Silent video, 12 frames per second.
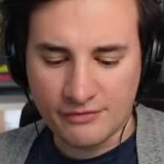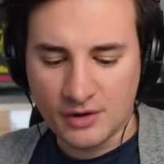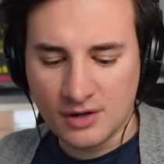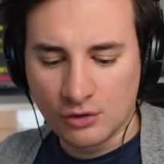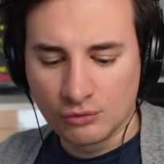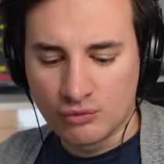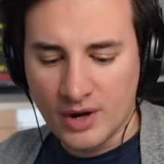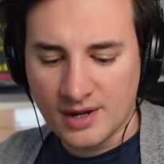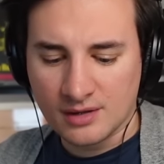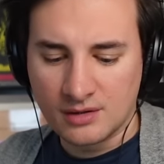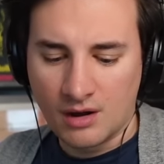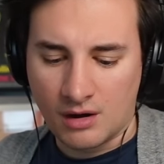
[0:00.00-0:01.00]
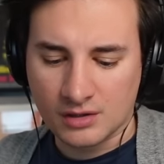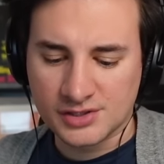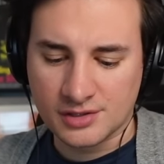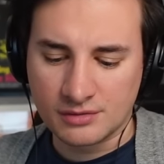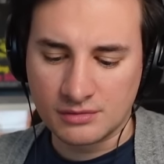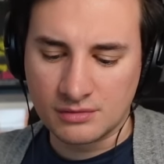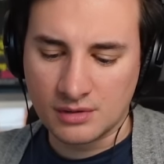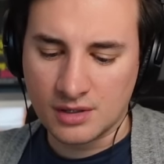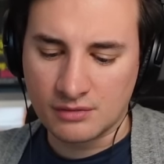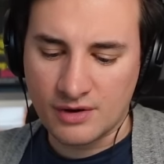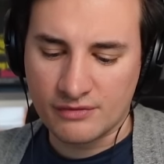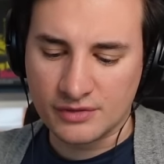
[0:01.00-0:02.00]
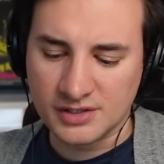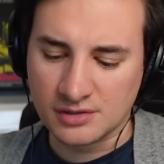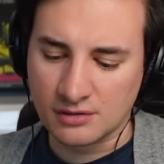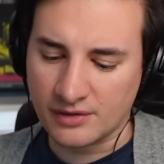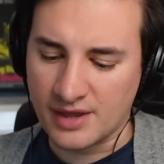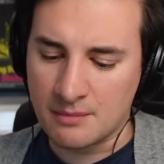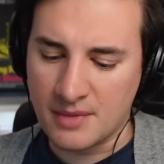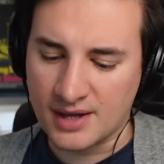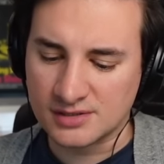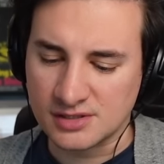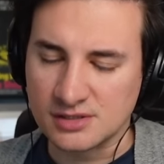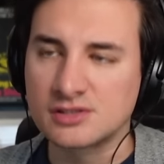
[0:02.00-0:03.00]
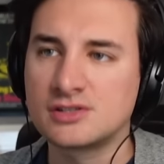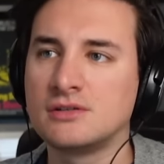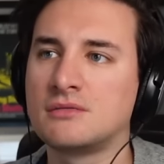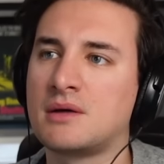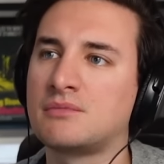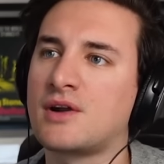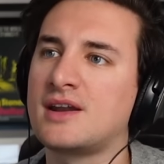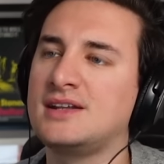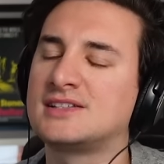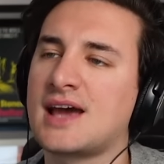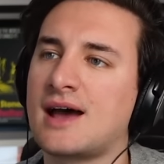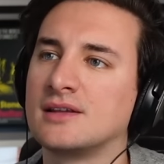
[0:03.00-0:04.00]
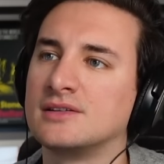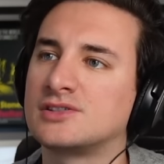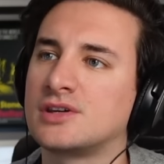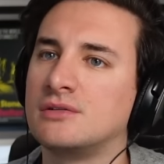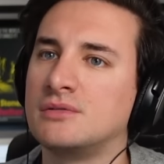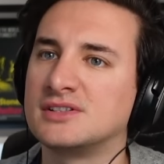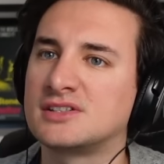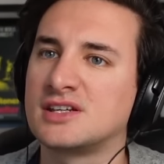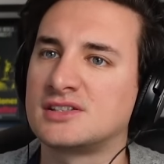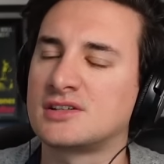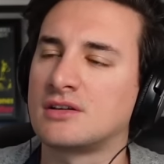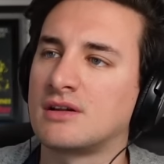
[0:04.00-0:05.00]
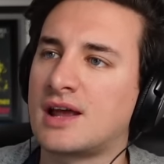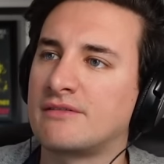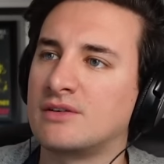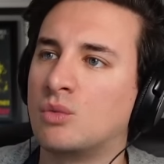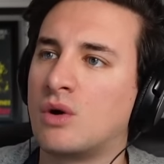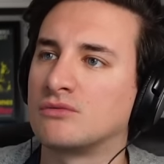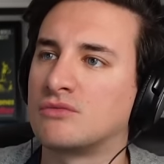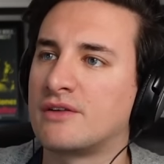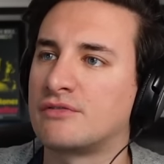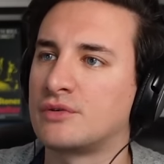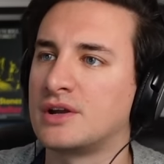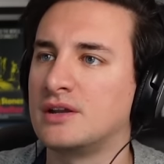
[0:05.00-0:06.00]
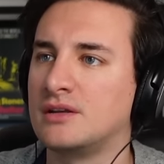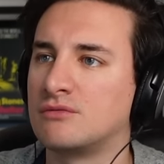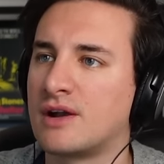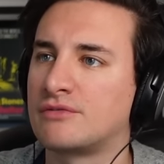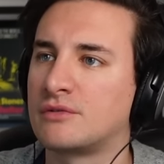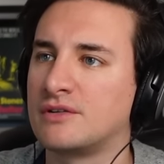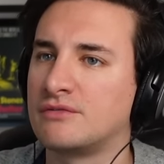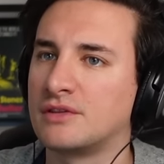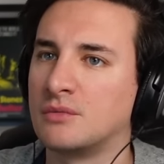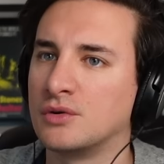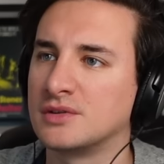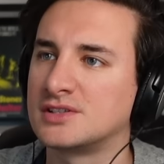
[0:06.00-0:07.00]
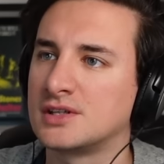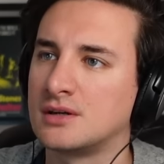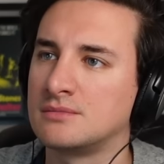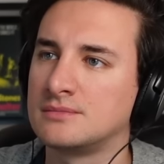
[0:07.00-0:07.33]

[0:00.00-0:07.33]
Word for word: called Rick Knox who uh, referees all of their matches. Do you remember any talent who insisted on having one referee referee for them all the time?